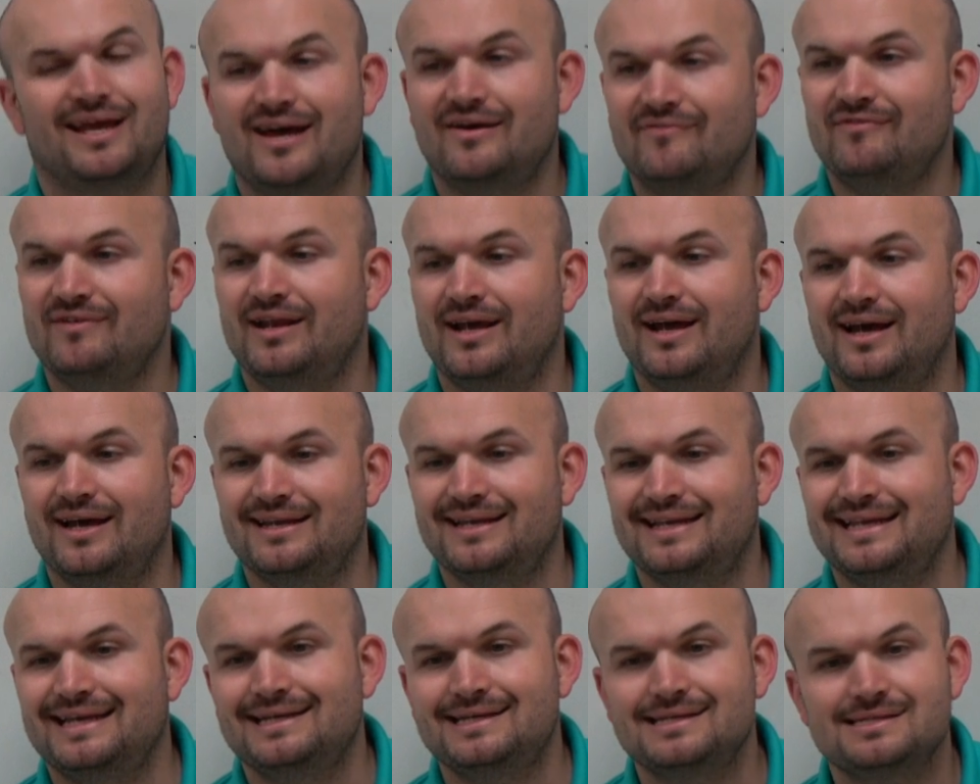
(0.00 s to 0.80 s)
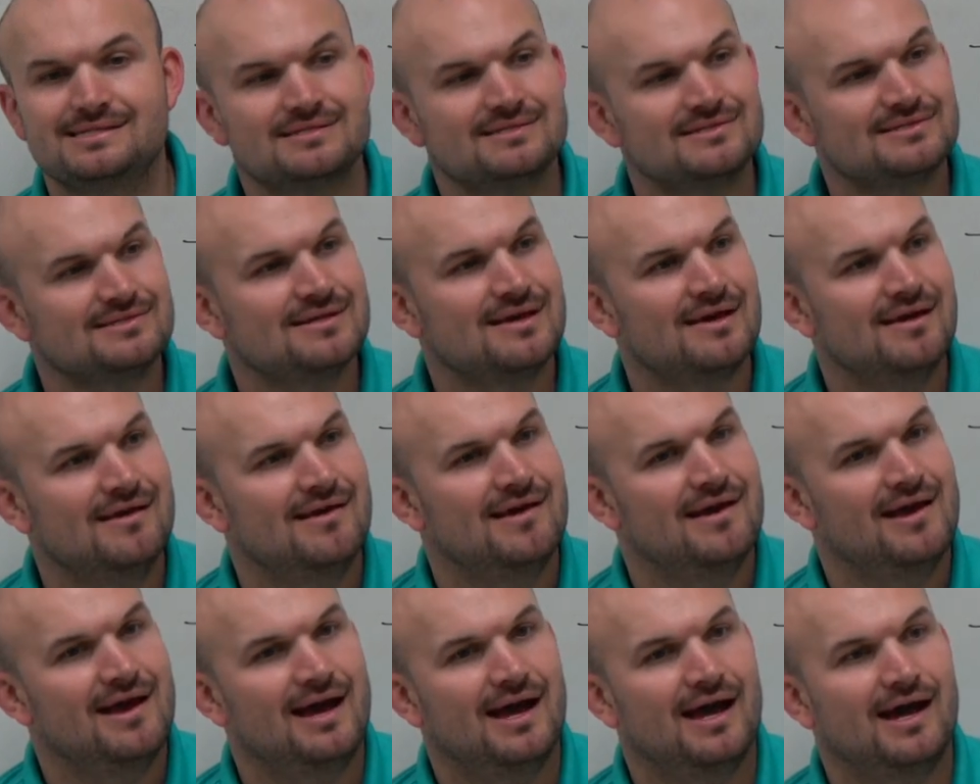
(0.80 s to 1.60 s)
have any ideas
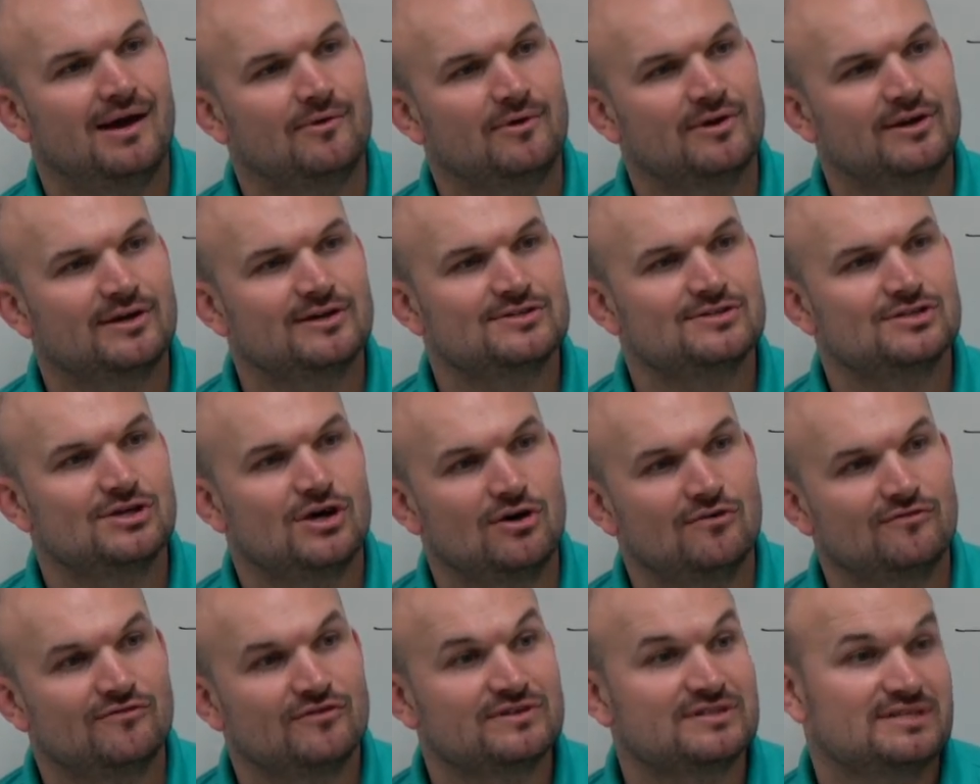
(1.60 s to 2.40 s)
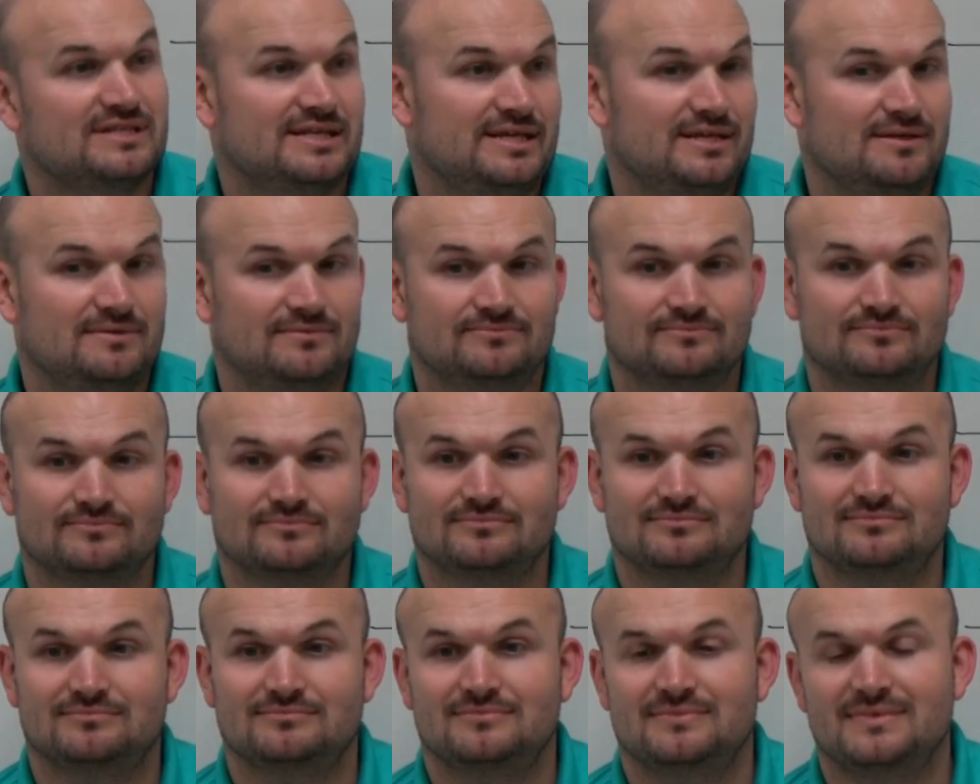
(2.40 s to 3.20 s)
how we're going to solve for T?
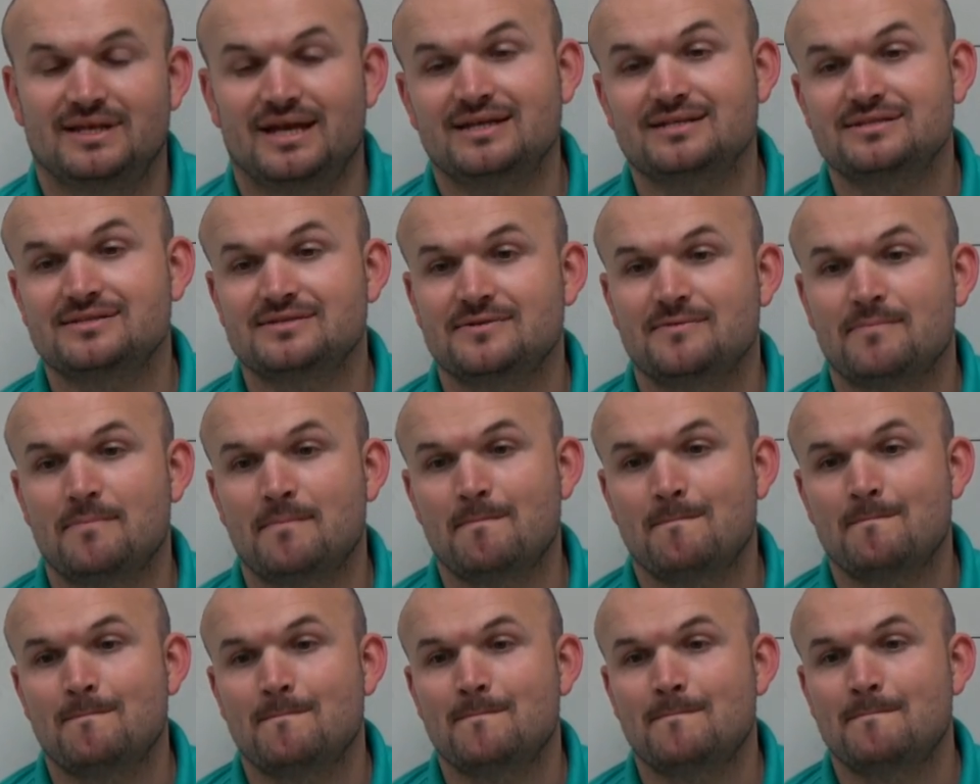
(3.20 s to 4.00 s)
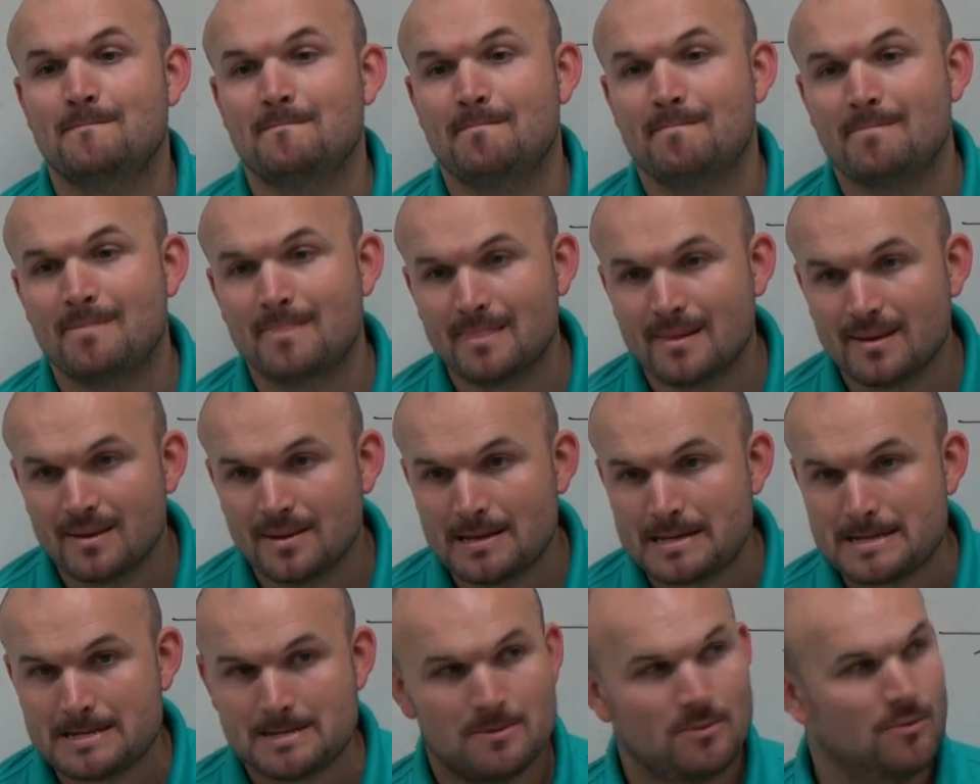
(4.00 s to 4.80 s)
Yes? Logarithms.
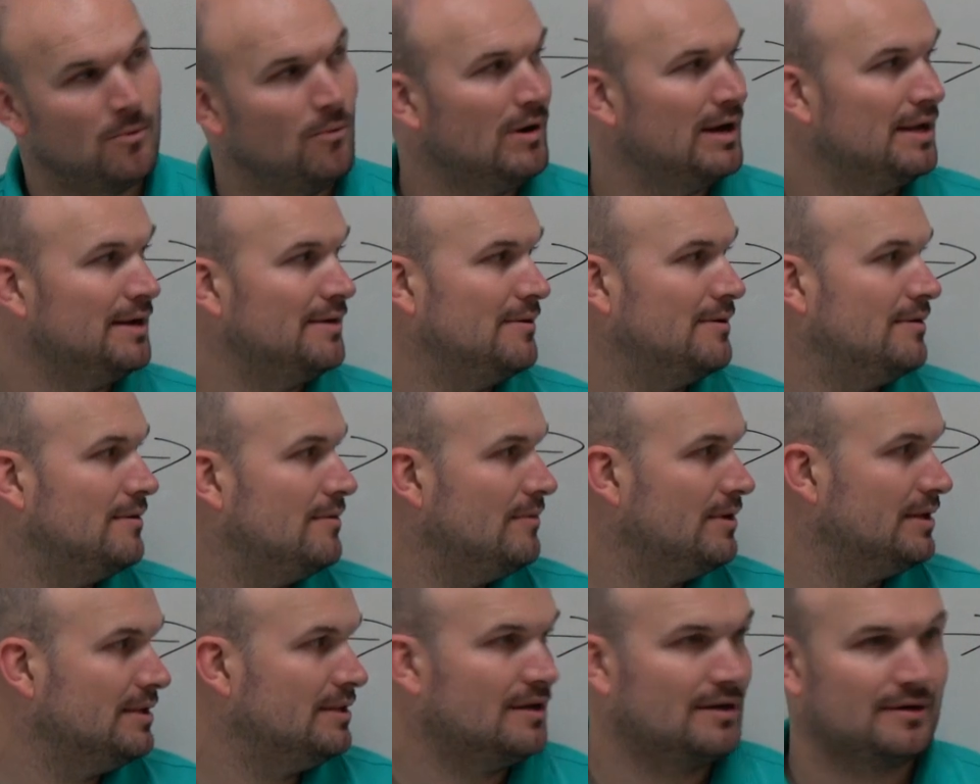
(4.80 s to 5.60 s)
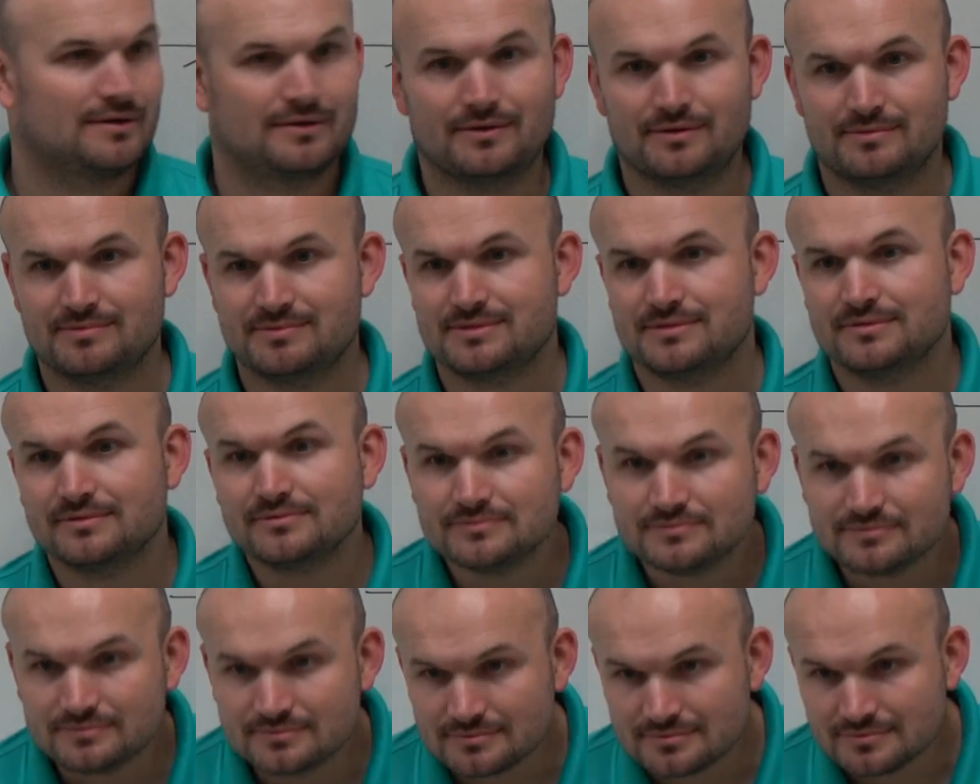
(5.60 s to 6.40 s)
What, what logarithms?
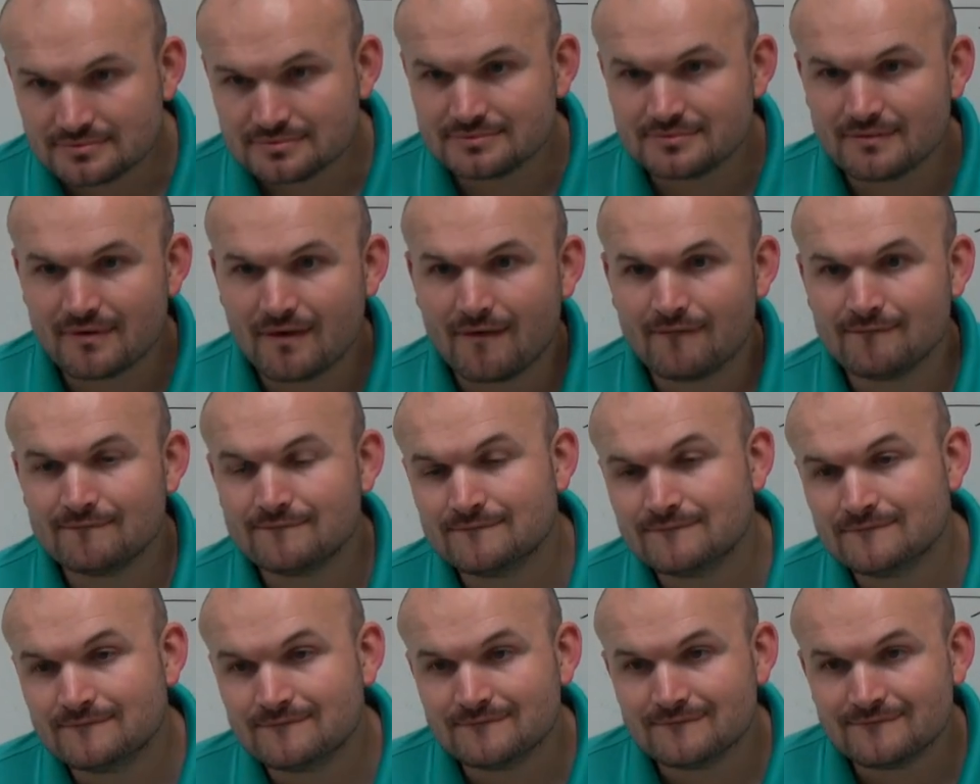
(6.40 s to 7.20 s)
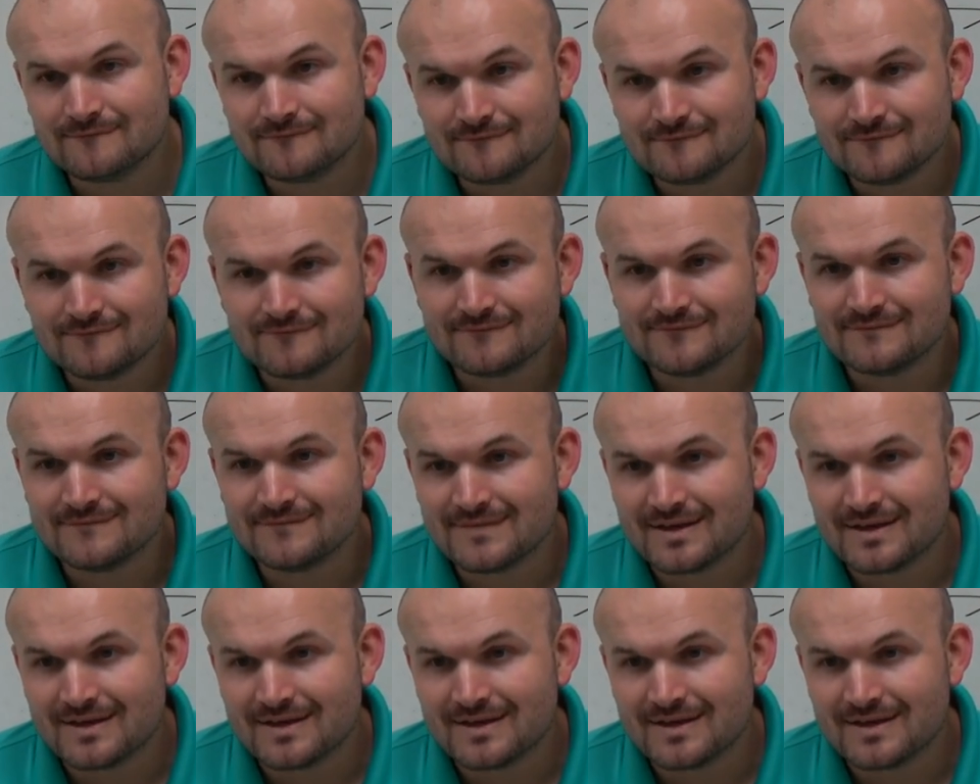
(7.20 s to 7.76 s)
Um,